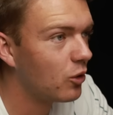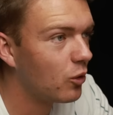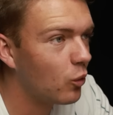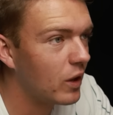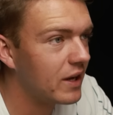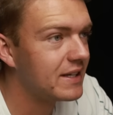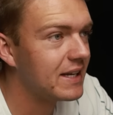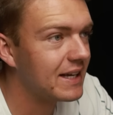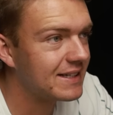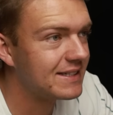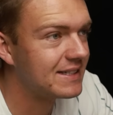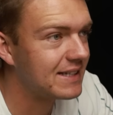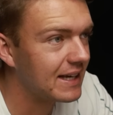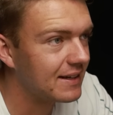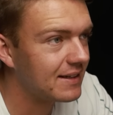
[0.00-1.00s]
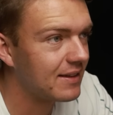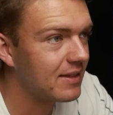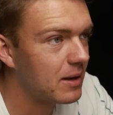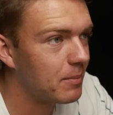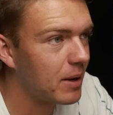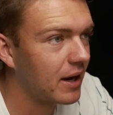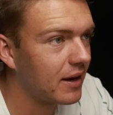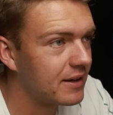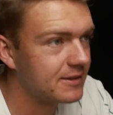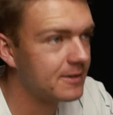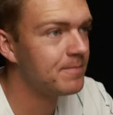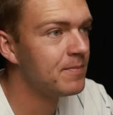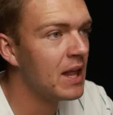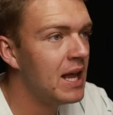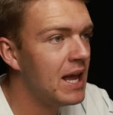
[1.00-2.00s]
went extinct in the Americas.
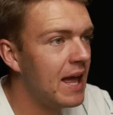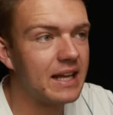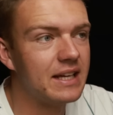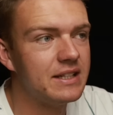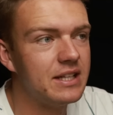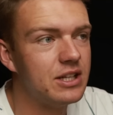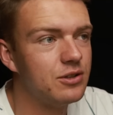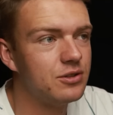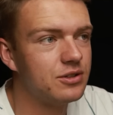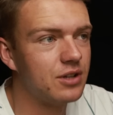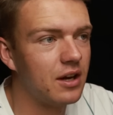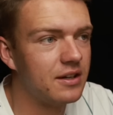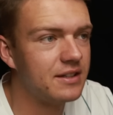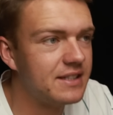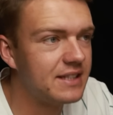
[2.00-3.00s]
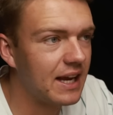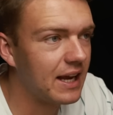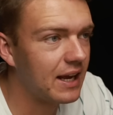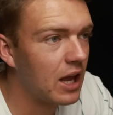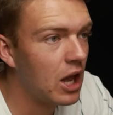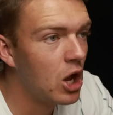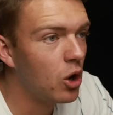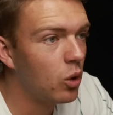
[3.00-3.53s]
And it continues on saying,